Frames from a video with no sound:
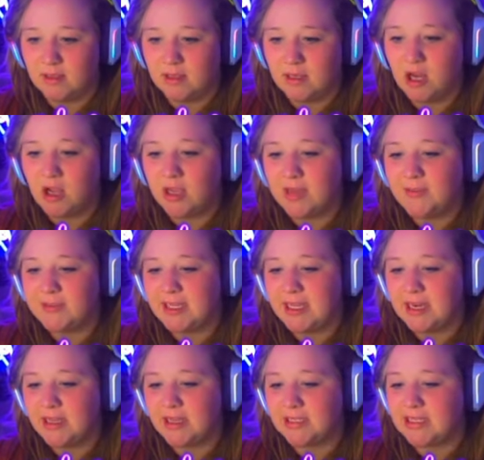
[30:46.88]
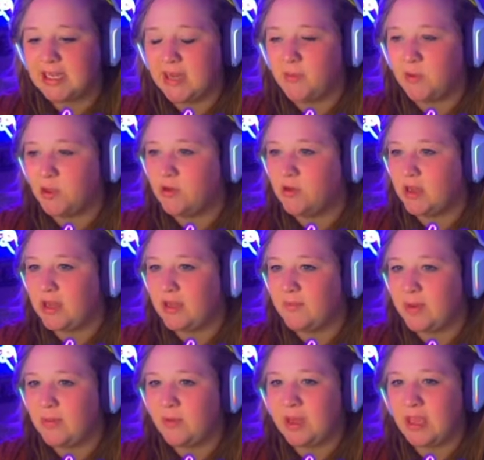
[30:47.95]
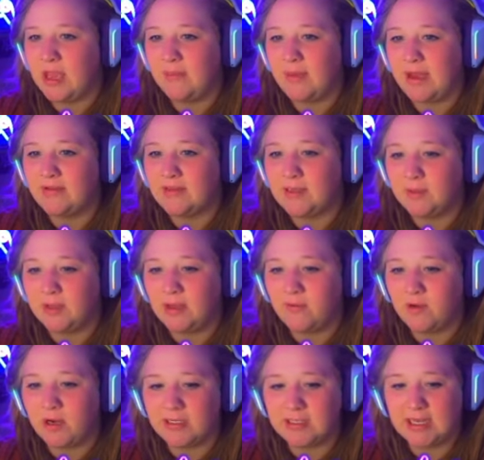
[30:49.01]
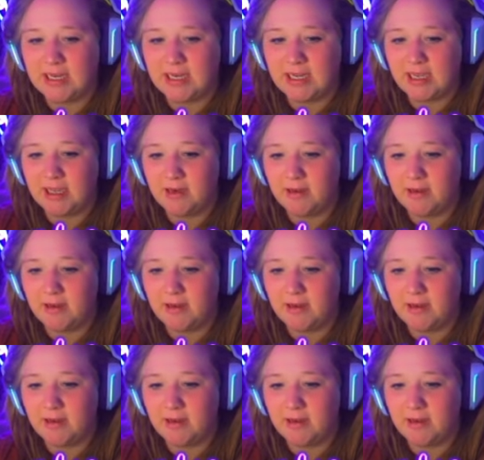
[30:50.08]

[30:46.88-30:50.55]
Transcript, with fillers: No, keep tending the table. You can't, People can't buy something if you're not tending it.